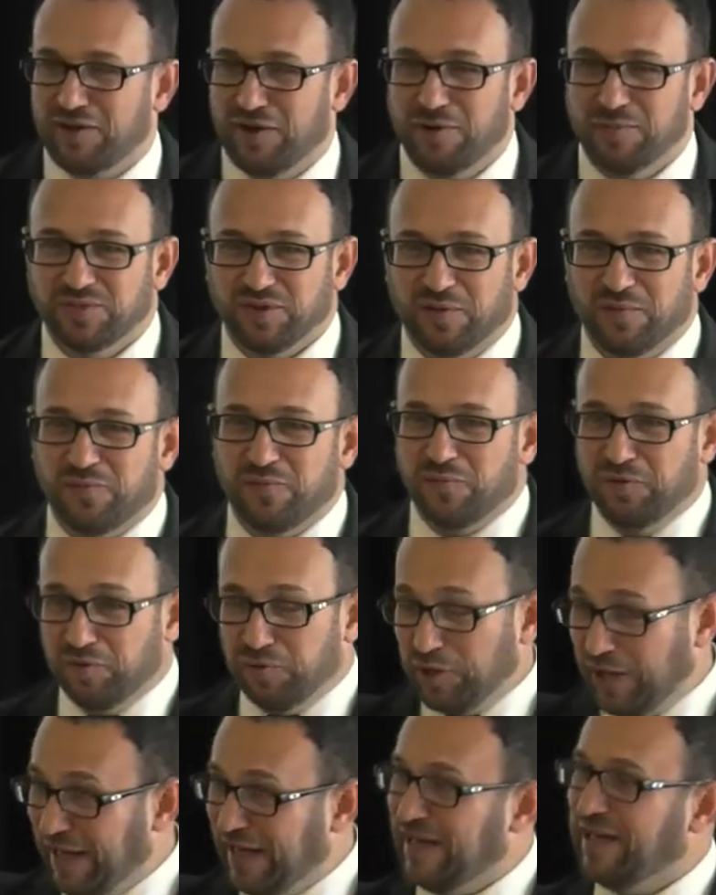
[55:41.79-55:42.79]
terms of
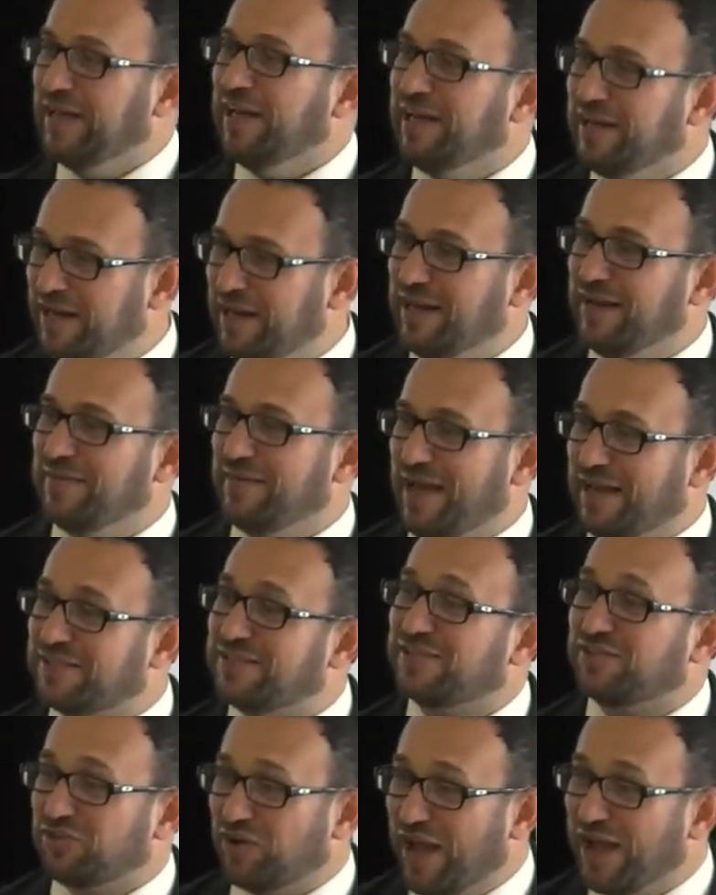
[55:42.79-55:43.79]
really needing that
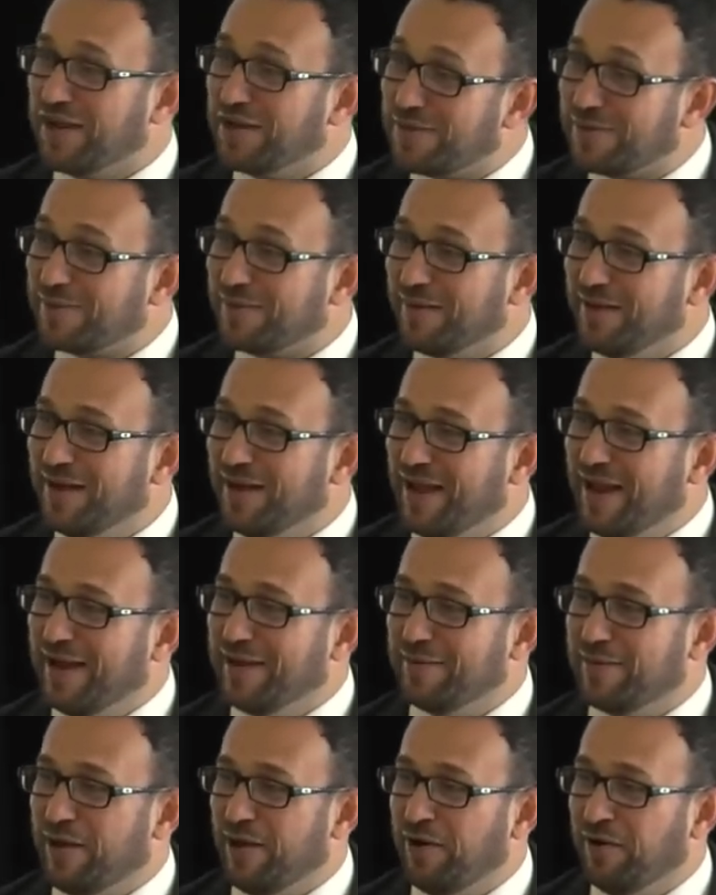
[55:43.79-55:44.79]
strength
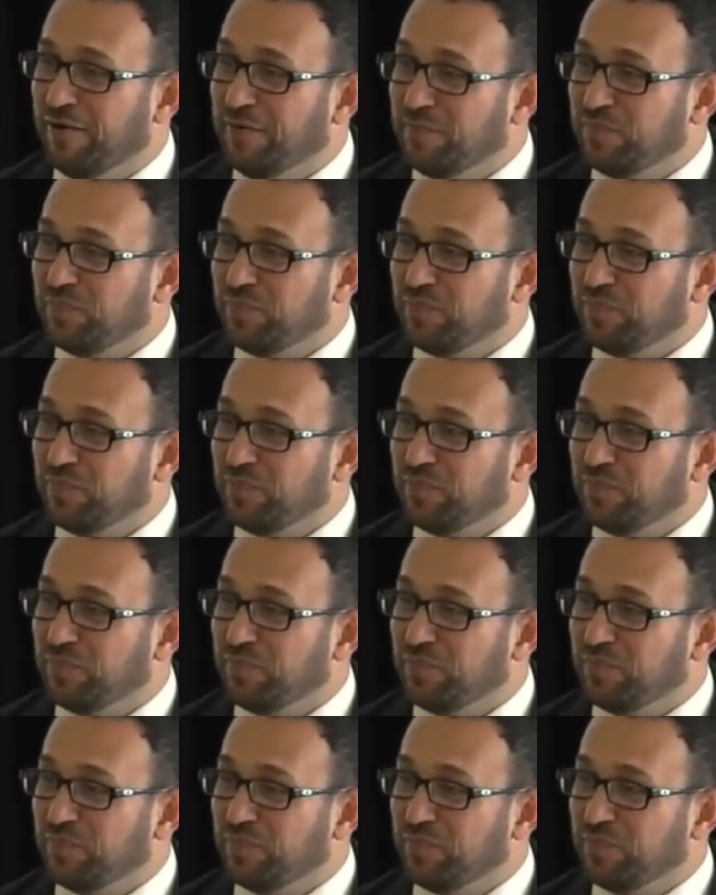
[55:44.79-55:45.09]
in there.